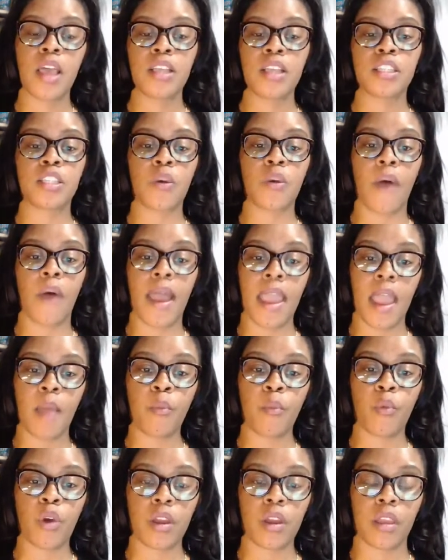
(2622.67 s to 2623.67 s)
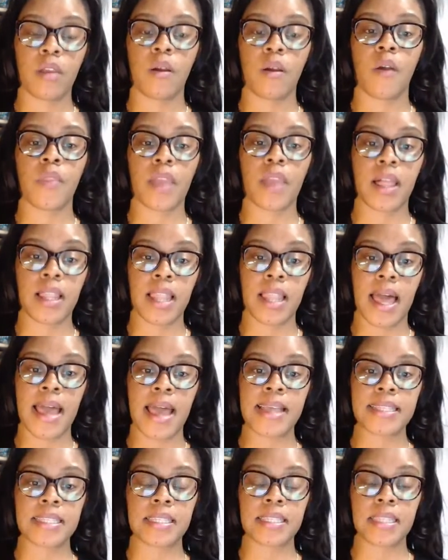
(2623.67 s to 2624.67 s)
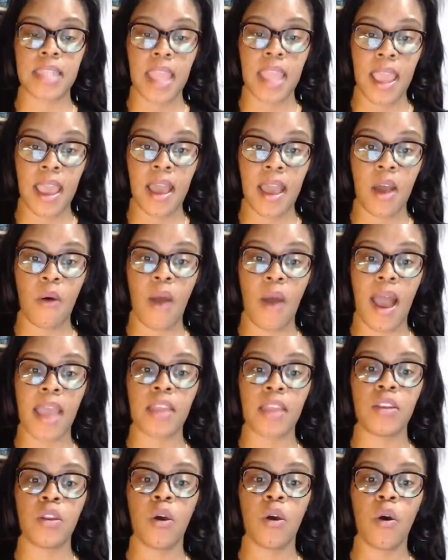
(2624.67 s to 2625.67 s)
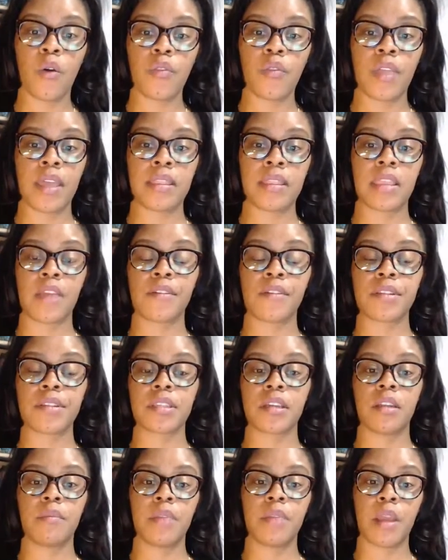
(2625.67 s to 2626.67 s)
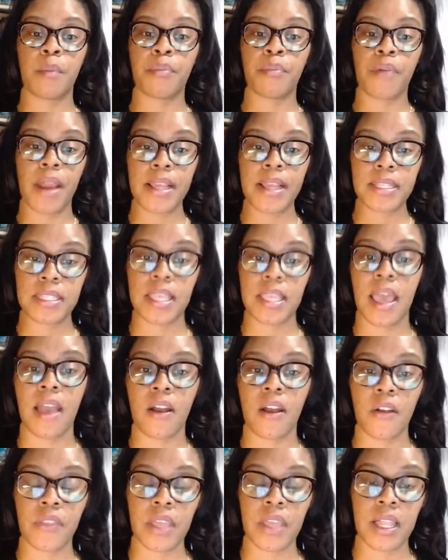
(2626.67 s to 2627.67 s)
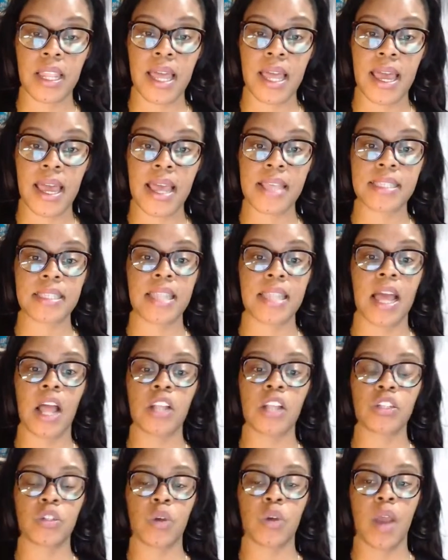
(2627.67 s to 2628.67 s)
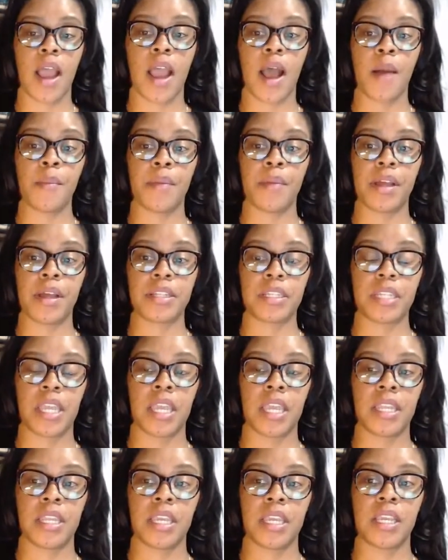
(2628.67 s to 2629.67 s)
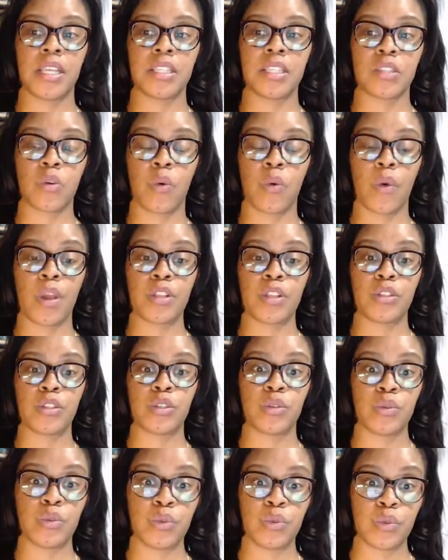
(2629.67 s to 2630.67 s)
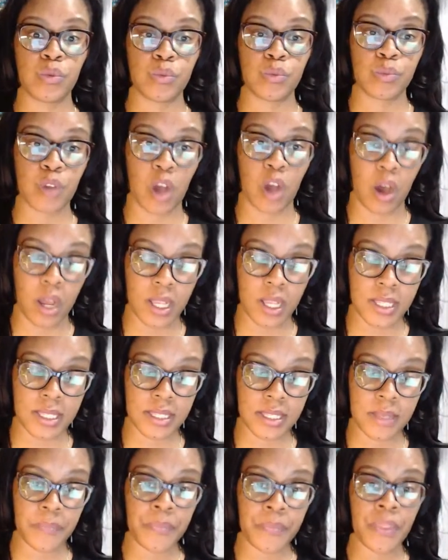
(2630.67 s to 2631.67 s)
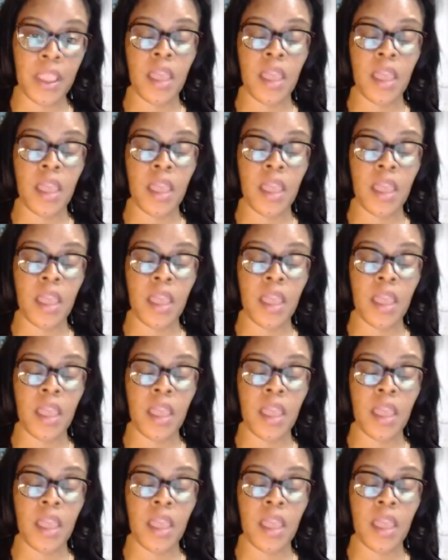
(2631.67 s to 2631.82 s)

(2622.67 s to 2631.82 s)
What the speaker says: So I am working on the class now. I know that there is going to be a price tag on the class. Not sure how much it is going to cost.